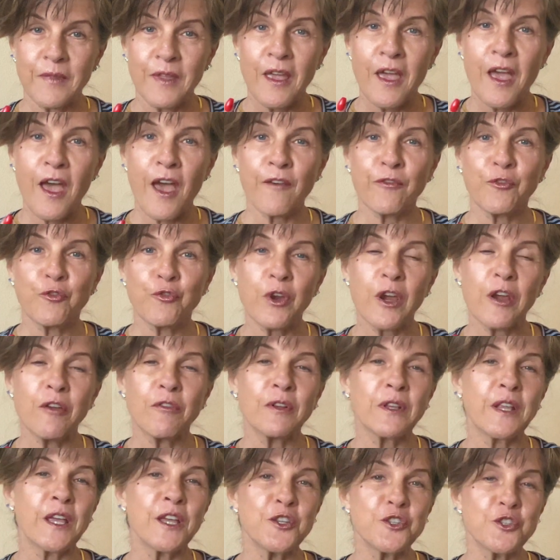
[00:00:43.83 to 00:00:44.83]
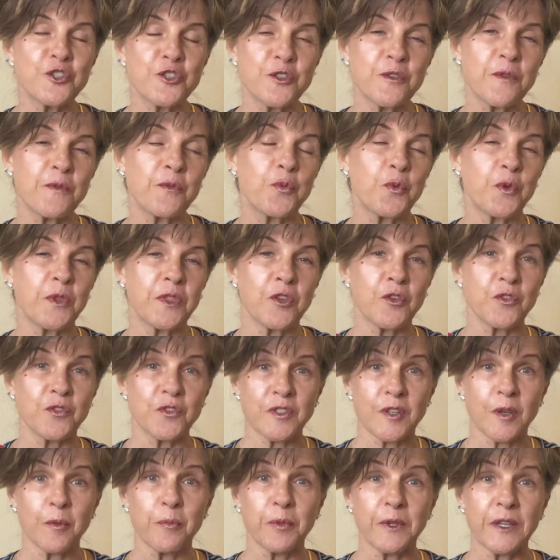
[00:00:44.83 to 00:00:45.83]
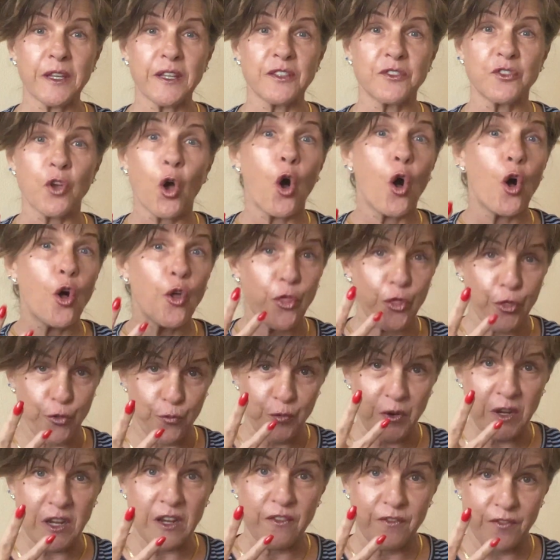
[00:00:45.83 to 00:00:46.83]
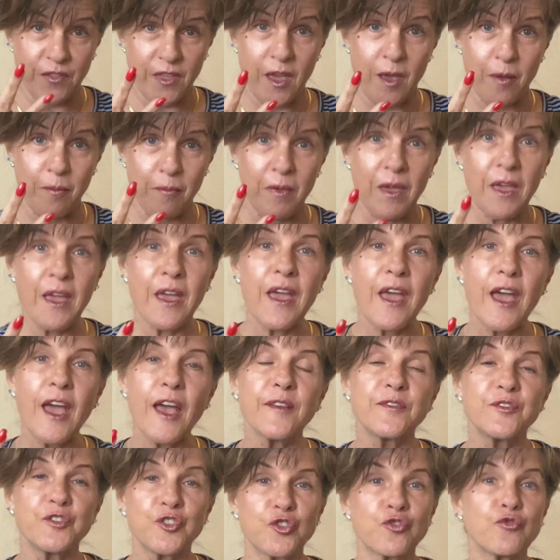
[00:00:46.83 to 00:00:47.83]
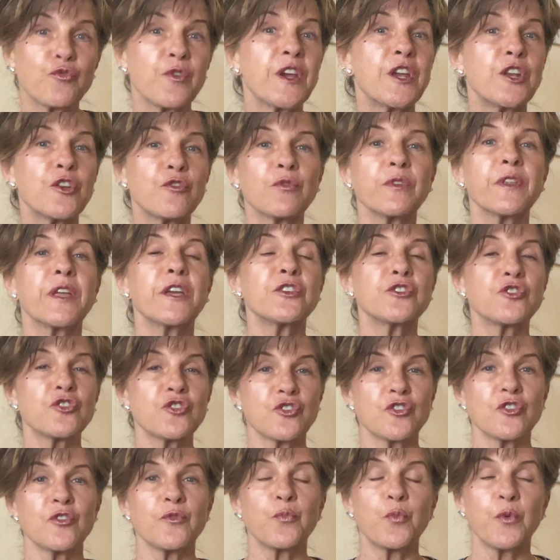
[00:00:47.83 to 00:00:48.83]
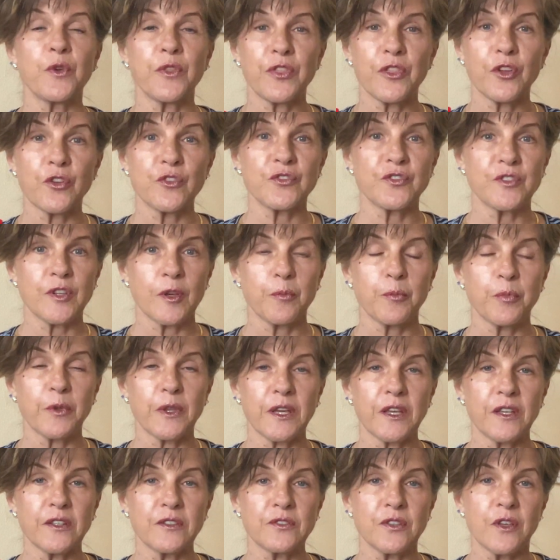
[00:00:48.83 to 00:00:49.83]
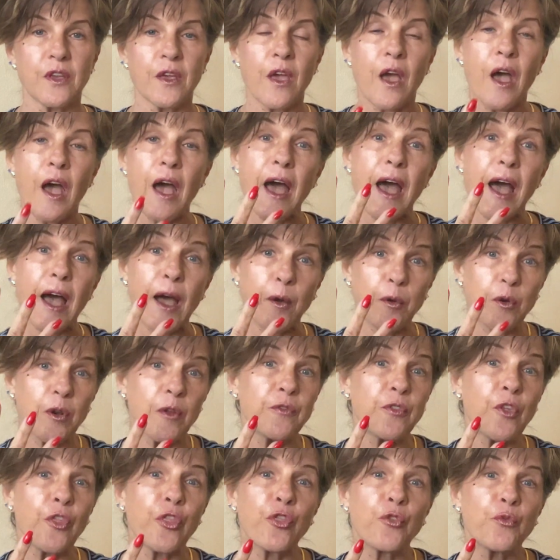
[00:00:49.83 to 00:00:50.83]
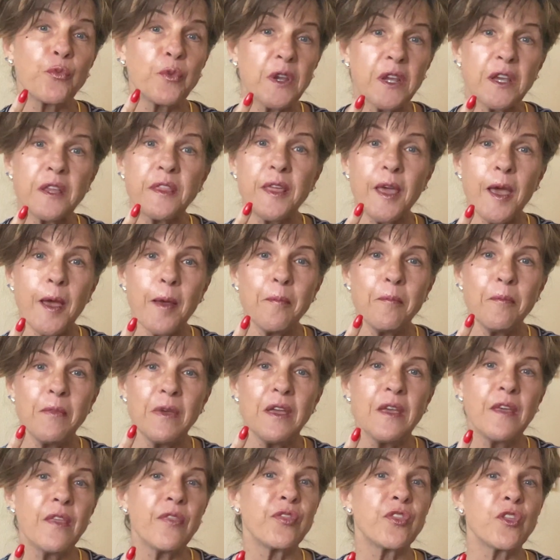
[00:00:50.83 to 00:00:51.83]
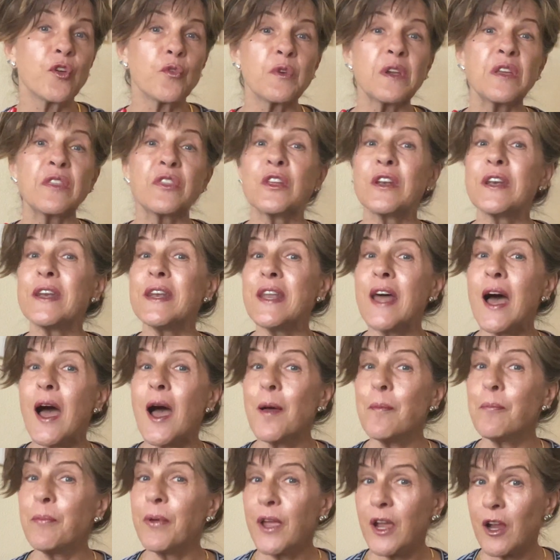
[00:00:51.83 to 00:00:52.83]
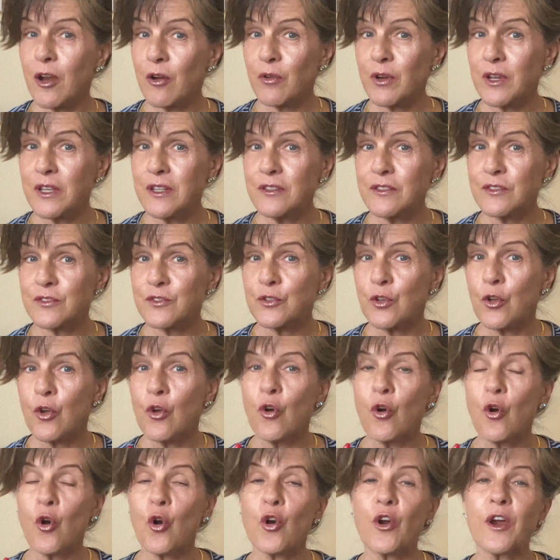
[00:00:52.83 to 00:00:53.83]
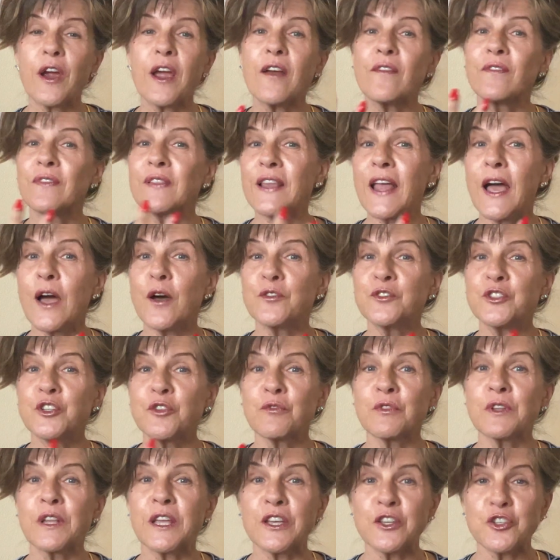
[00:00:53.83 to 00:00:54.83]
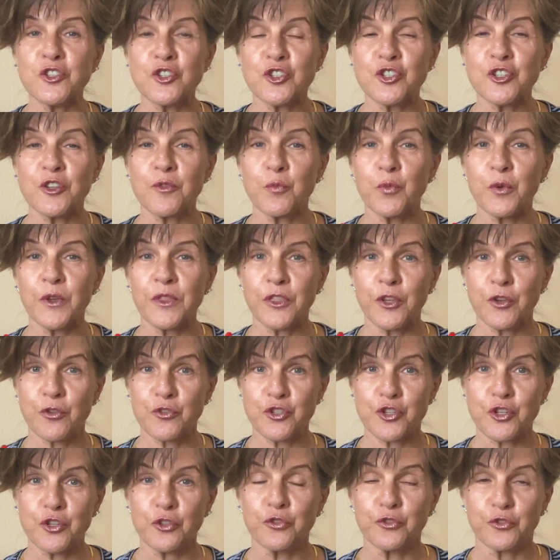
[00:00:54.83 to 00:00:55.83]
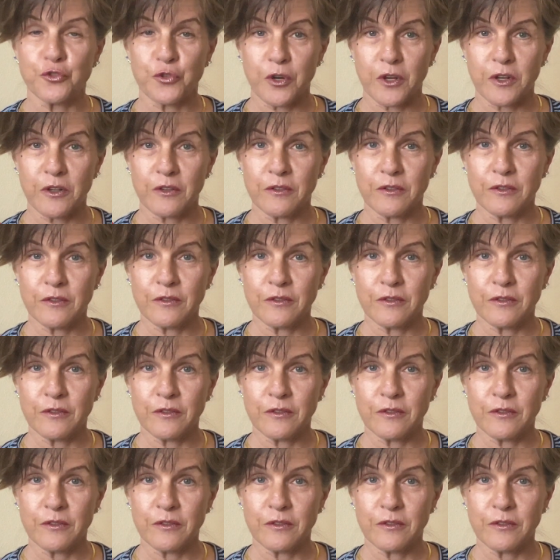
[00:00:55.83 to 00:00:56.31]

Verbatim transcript: have great relationships with their siblings. All three of them have strained relationship with their siblings. Out of the three of them, they're either not parents or have lousy relationship with their children